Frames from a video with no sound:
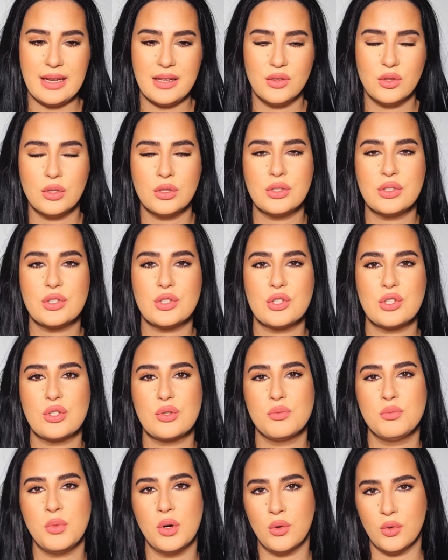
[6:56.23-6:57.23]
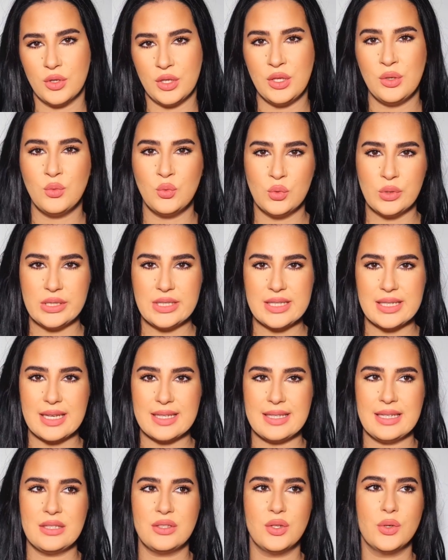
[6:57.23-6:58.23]
not smoky woods,
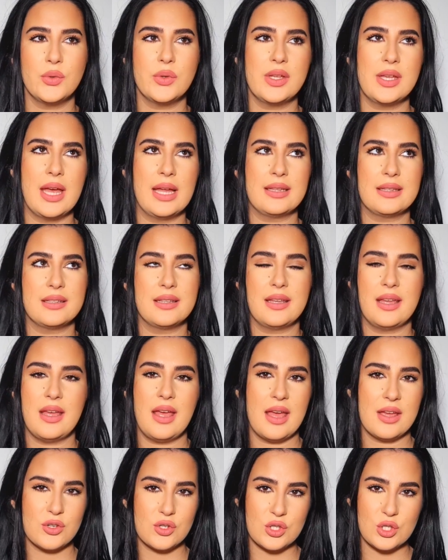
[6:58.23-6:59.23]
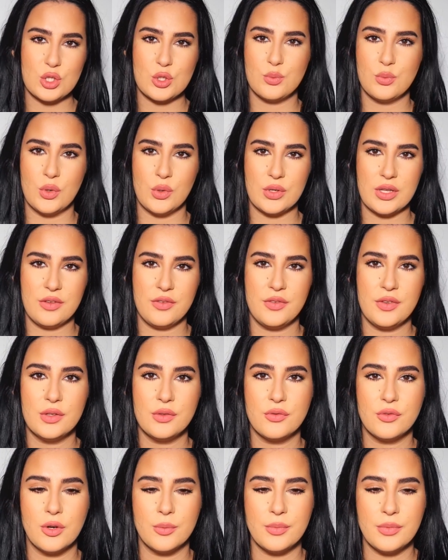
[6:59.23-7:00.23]
because I don't get ashy smoky
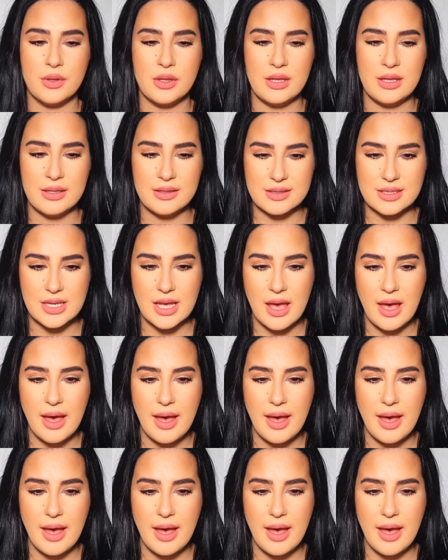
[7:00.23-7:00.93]
feel from it,